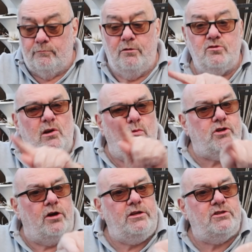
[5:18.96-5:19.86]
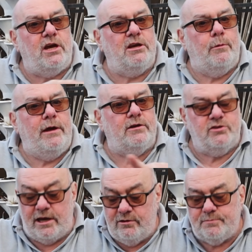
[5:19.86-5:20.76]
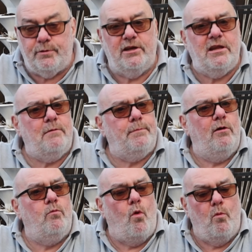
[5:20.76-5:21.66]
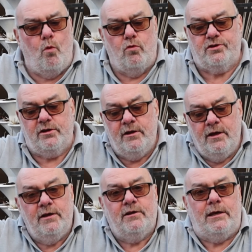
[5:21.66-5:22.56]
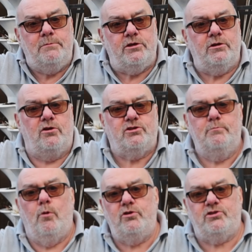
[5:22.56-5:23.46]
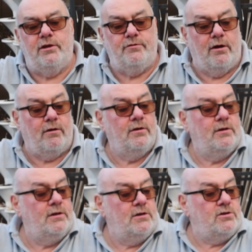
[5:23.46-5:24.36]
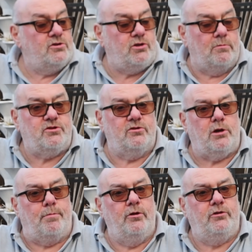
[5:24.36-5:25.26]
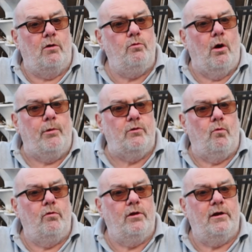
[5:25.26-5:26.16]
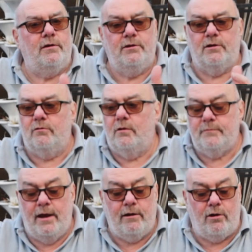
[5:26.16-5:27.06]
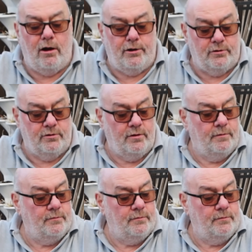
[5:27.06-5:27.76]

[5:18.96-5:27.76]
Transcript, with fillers: One of those little Chinese takeaway containers, put it in there, a bit of warm water, keeps it nice and moist in there. Stops the top of the dough going all, uh, you know, air hardened.